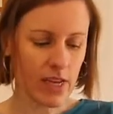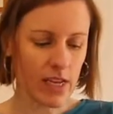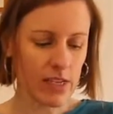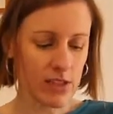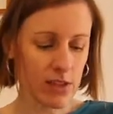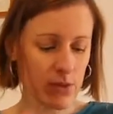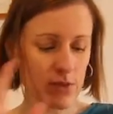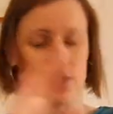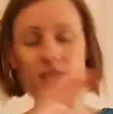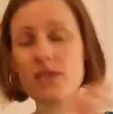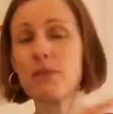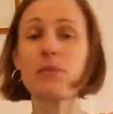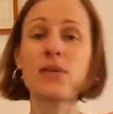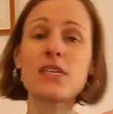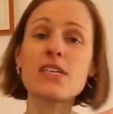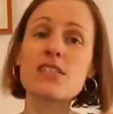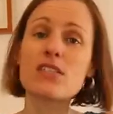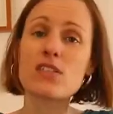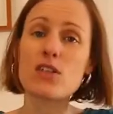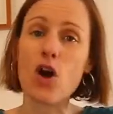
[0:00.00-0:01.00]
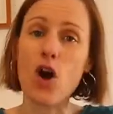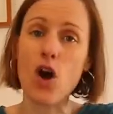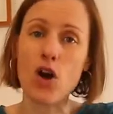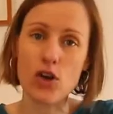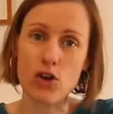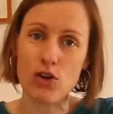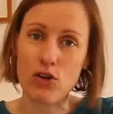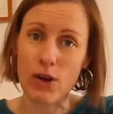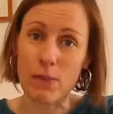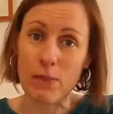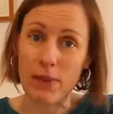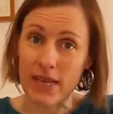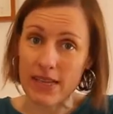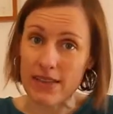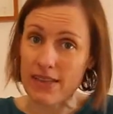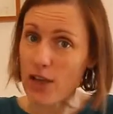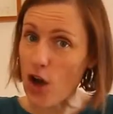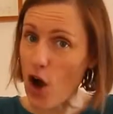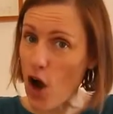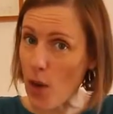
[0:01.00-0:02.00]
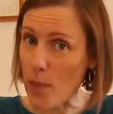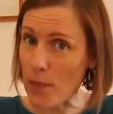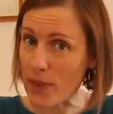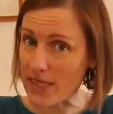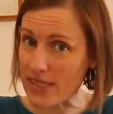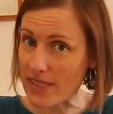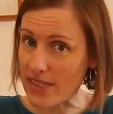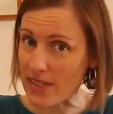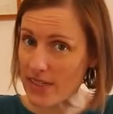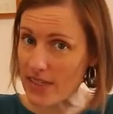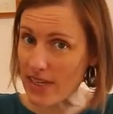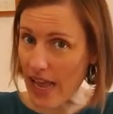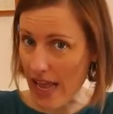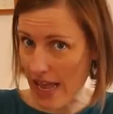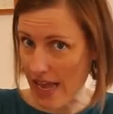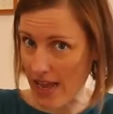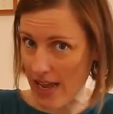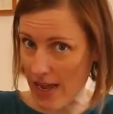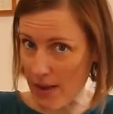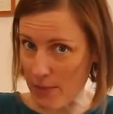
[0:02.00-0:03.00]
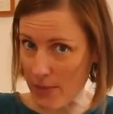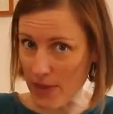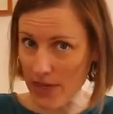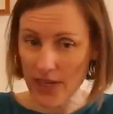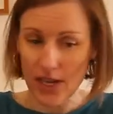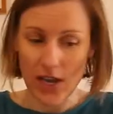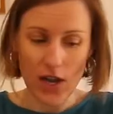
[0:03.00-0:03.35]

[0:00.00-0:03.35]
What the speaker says: So it's simply just gripping the opposite arm.